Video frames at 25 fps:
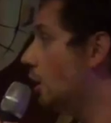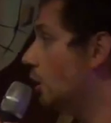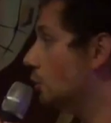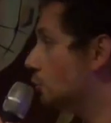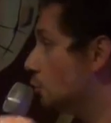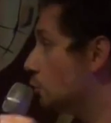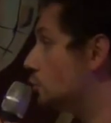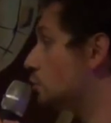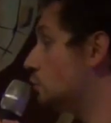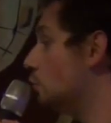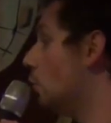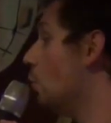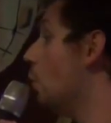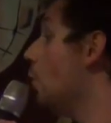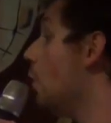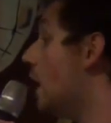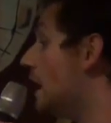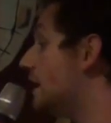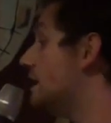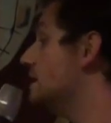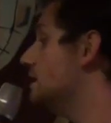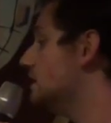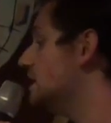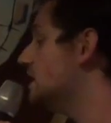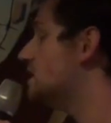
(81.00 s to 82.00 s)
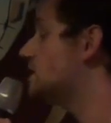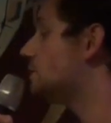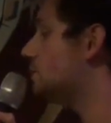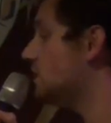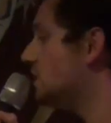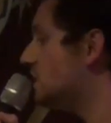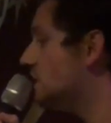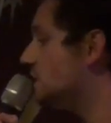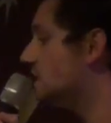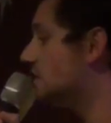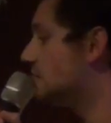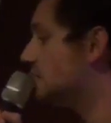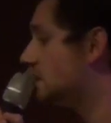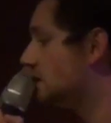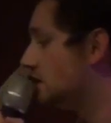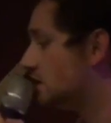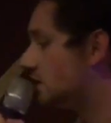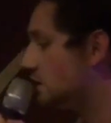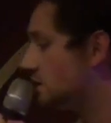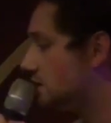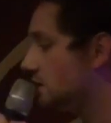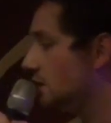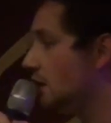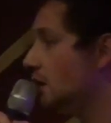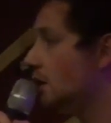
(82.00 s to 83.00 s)
and also why these species
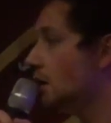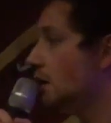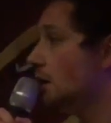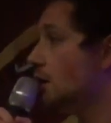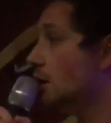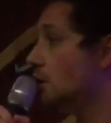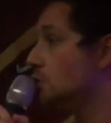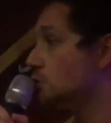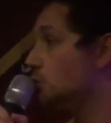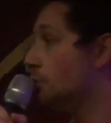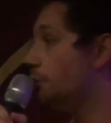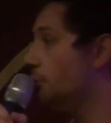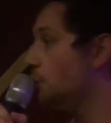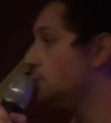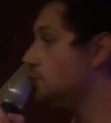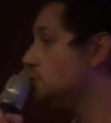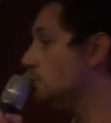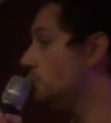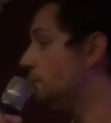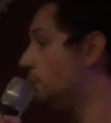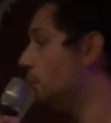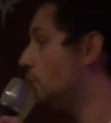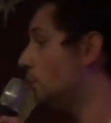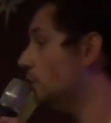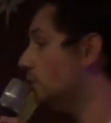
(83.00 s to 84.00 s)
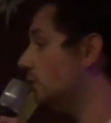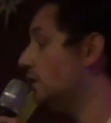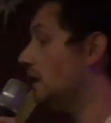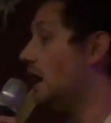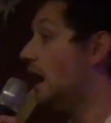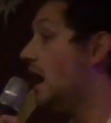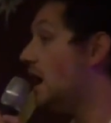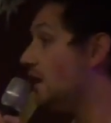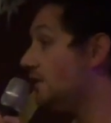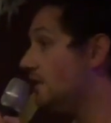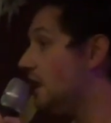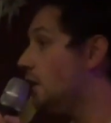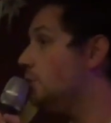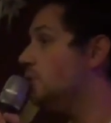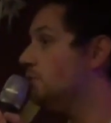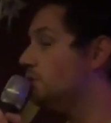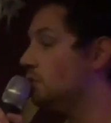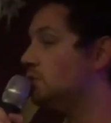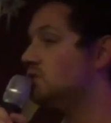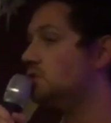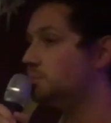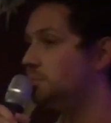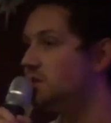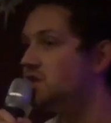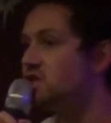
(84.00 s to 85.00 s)
exist. So first of all, are there
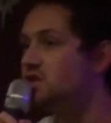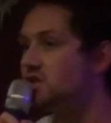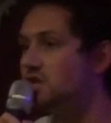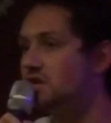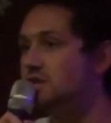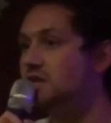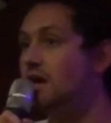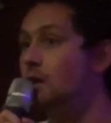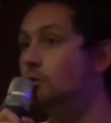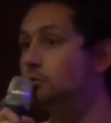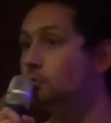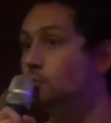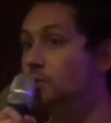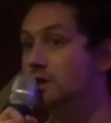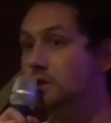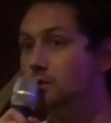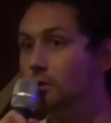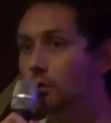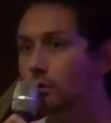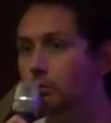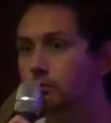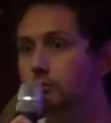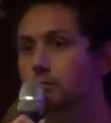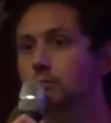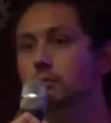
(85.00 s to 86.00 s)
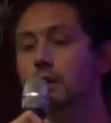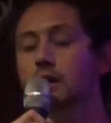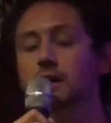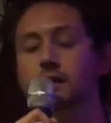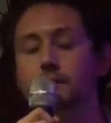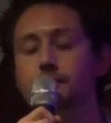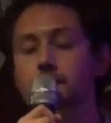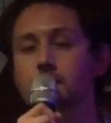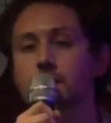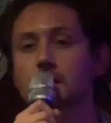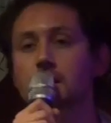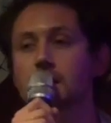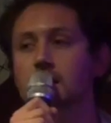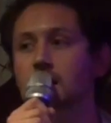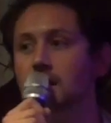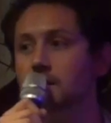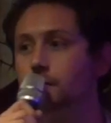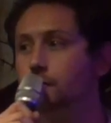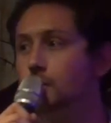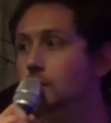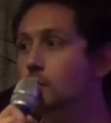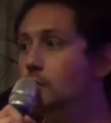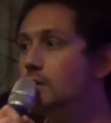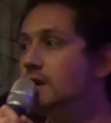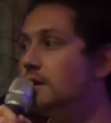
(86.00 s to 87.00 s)
even species? How do we know? Well,
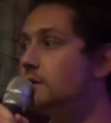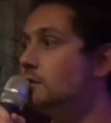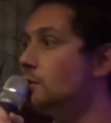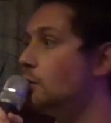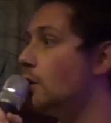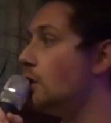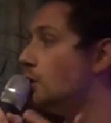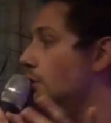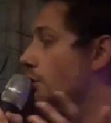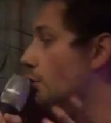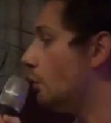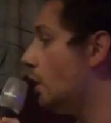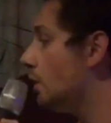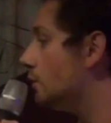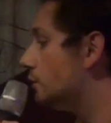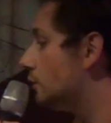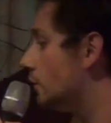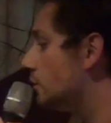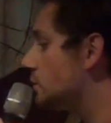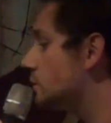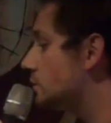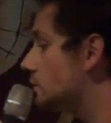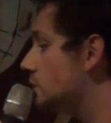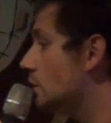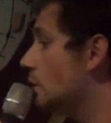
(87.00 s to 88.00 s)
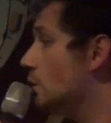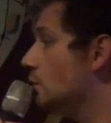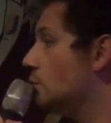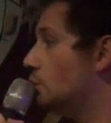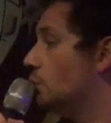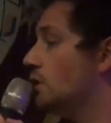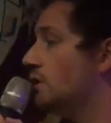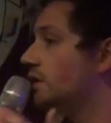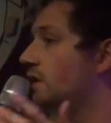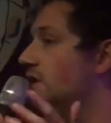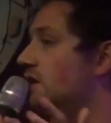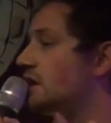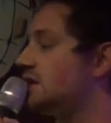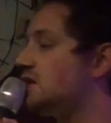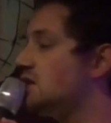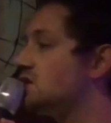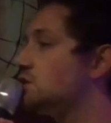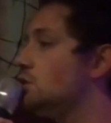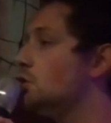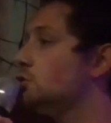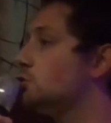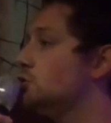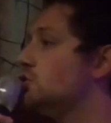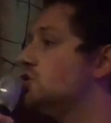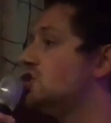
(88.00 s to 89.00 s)
if we look at the world around us, we see that it's
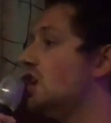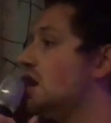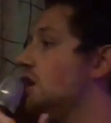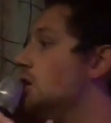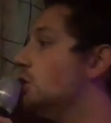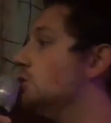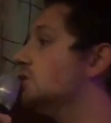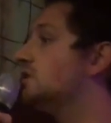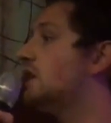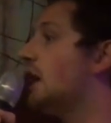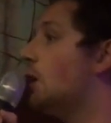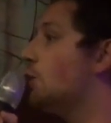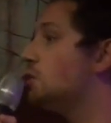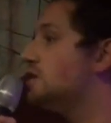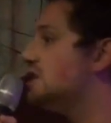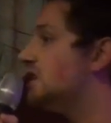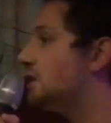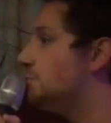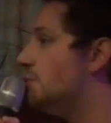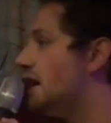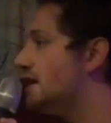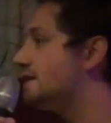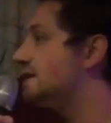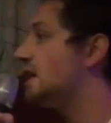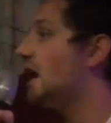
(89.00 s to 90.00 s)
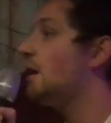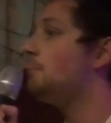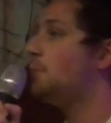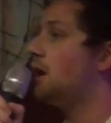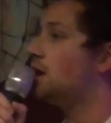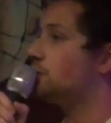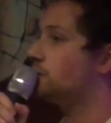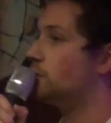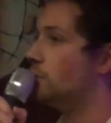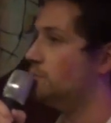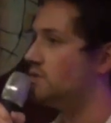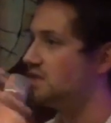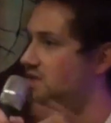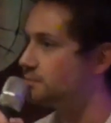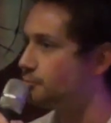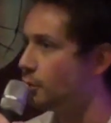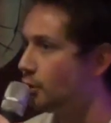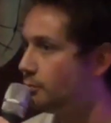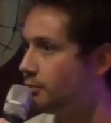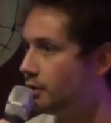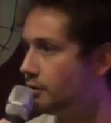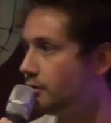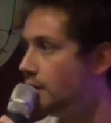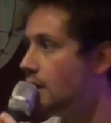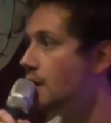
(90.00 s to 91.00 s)
not a giant chaotic mess, apart from this
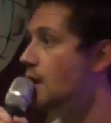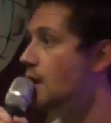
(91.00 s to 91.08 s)
pod,